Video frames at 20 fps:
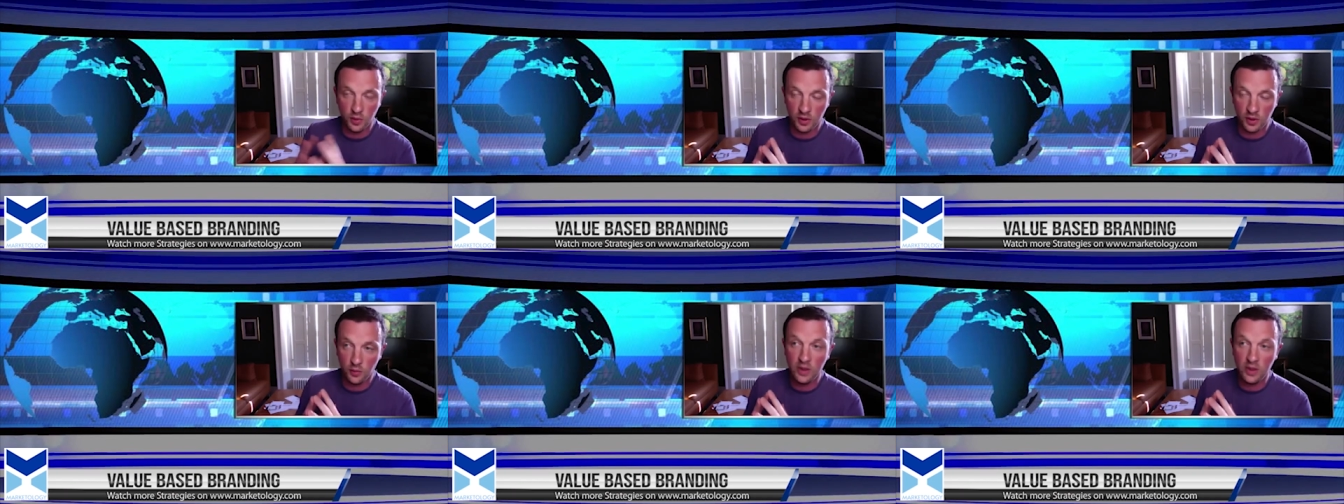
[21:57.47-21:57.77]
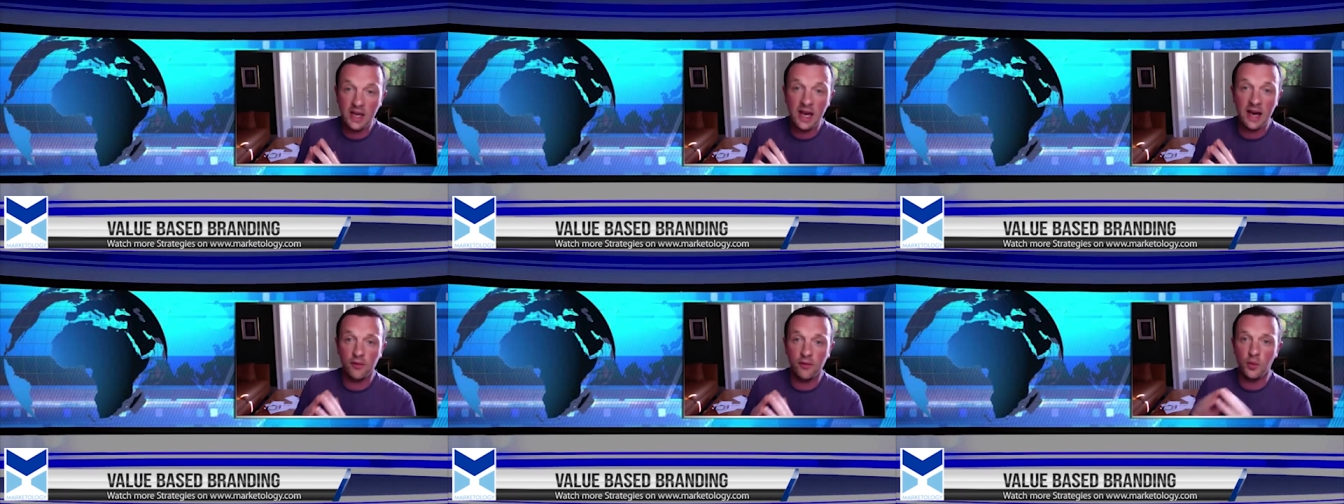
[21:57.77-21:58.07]
we
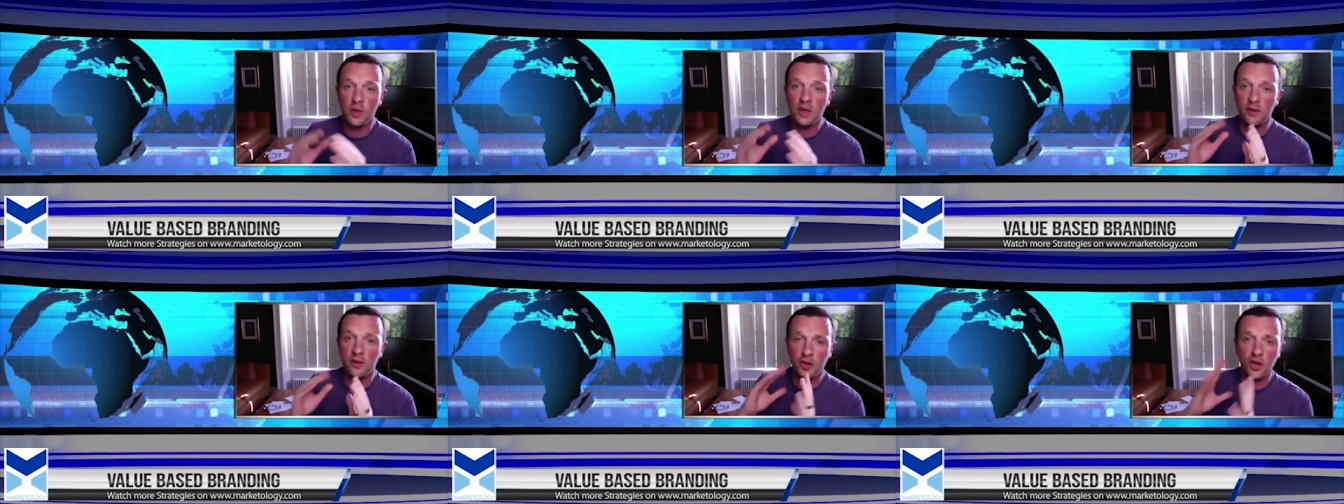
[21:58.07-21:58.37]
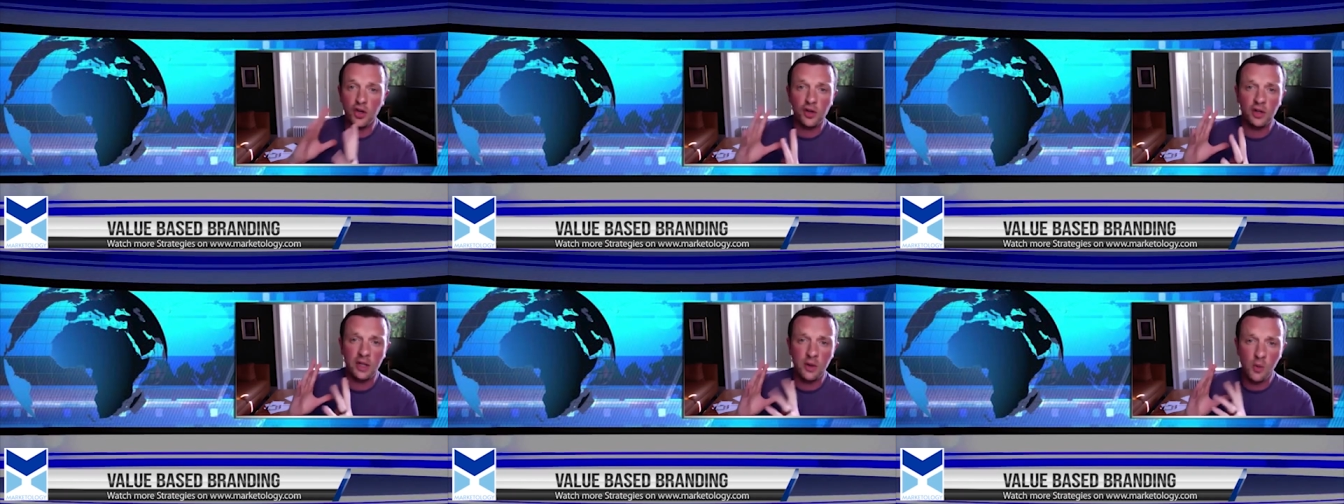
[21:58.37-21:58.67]
have
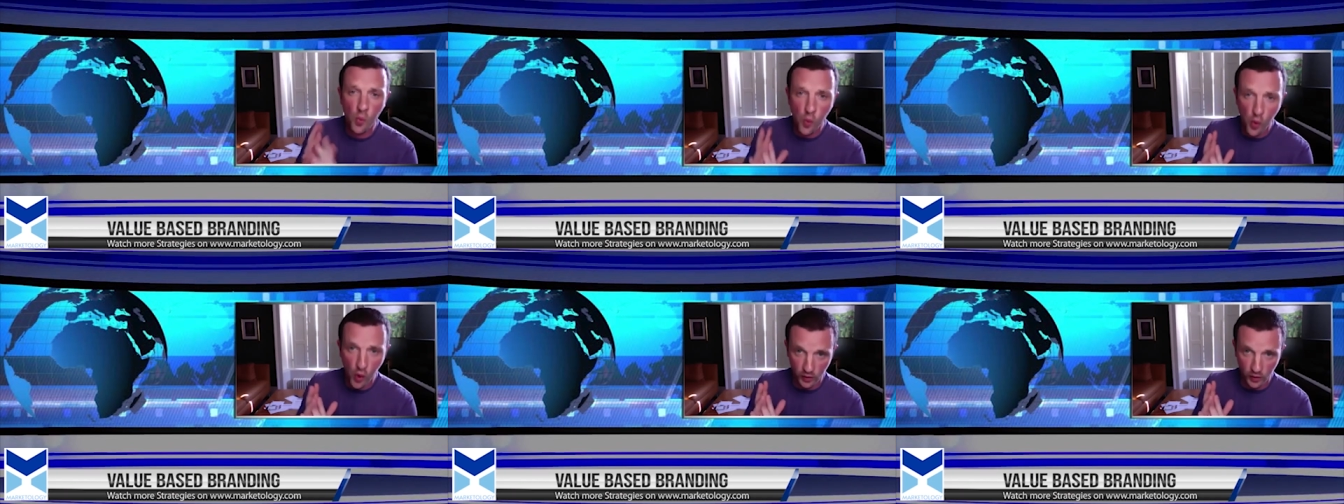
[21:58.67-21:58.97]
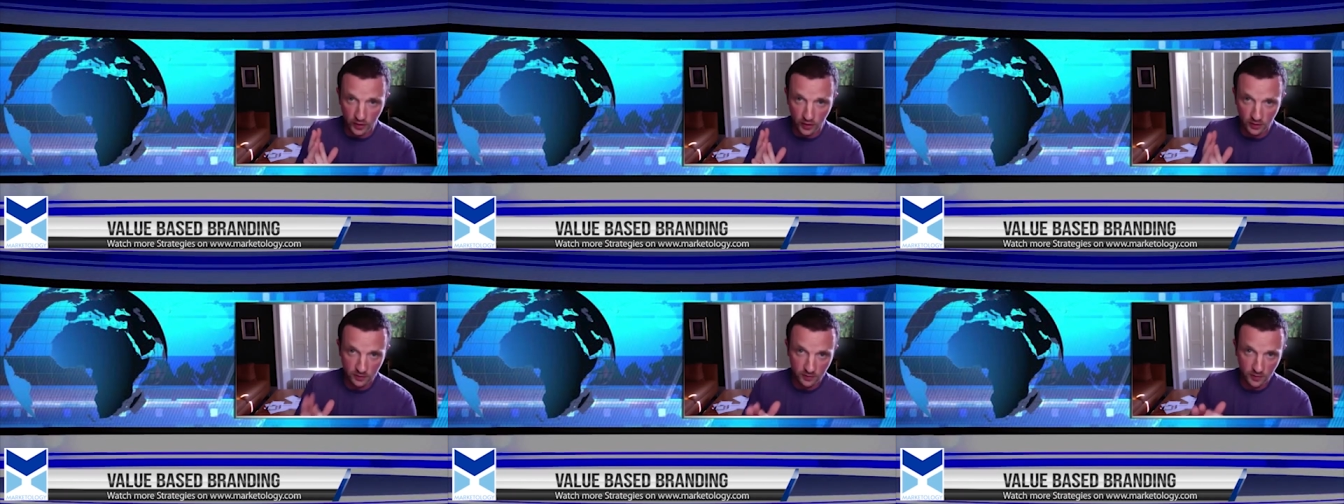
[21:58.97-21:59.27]
currently
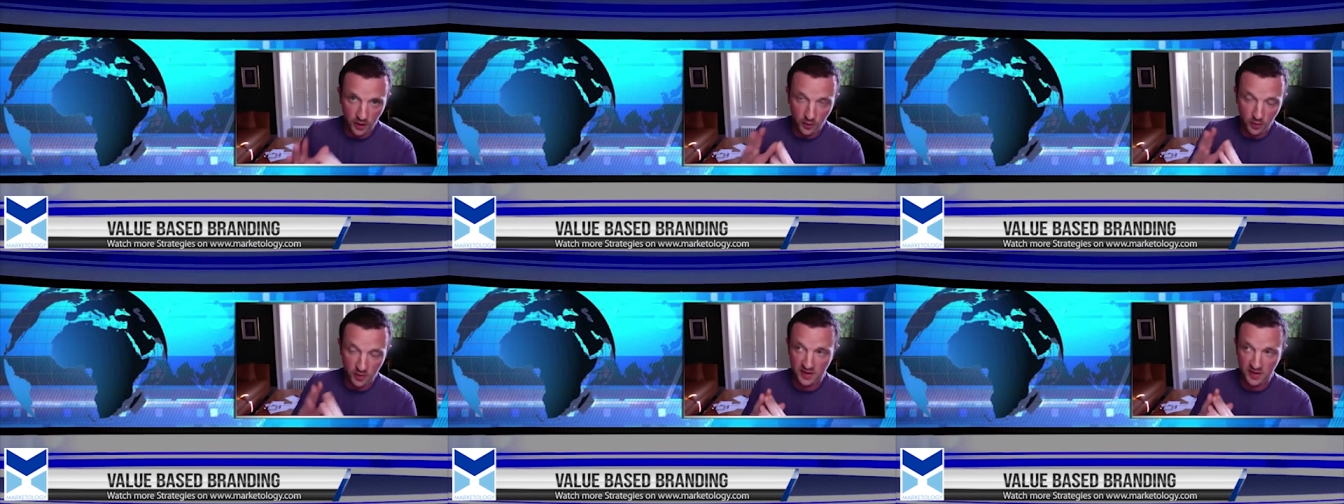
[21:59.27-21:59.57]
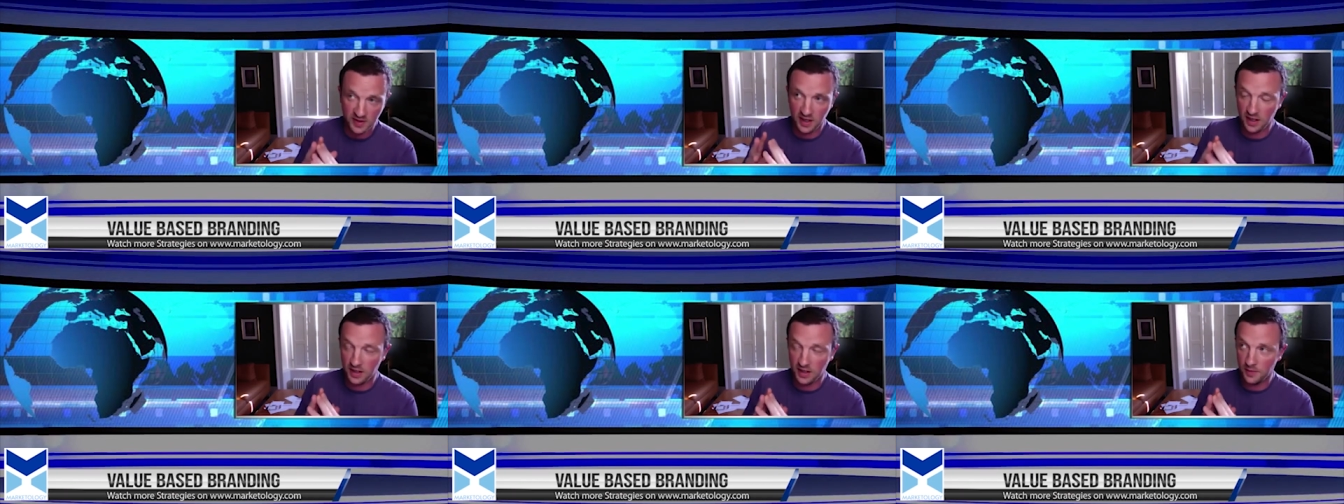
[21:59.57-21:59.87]
one, I would
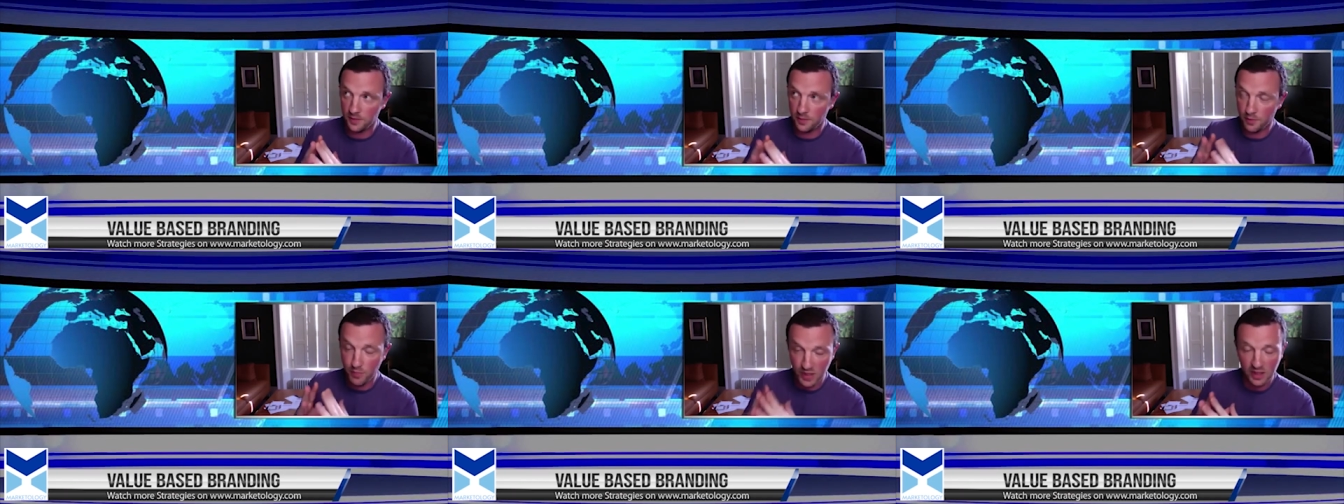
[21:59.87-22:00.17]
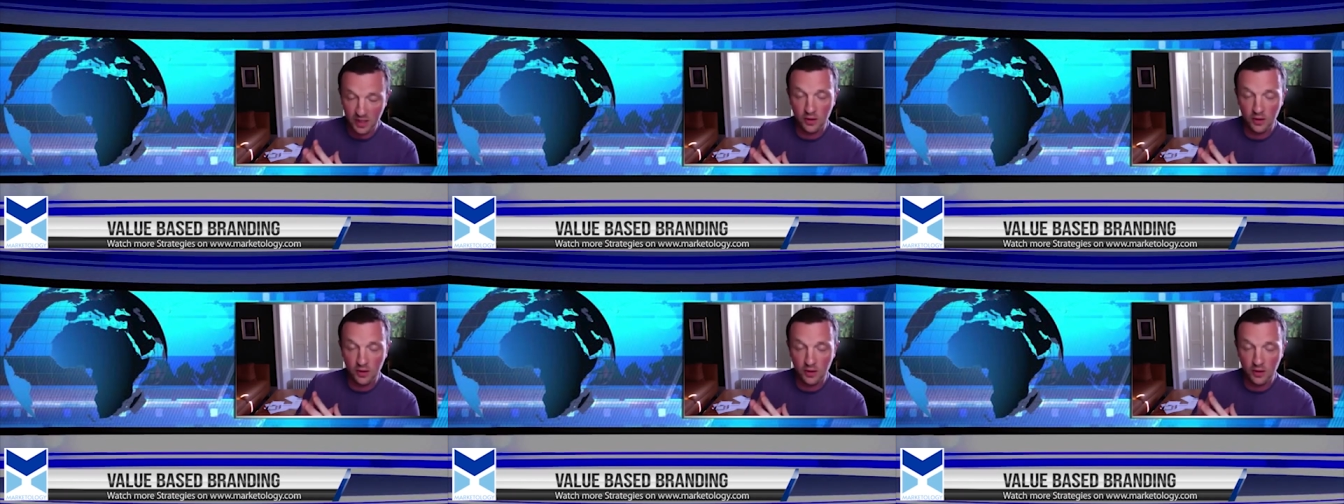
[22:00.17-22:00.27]
say, big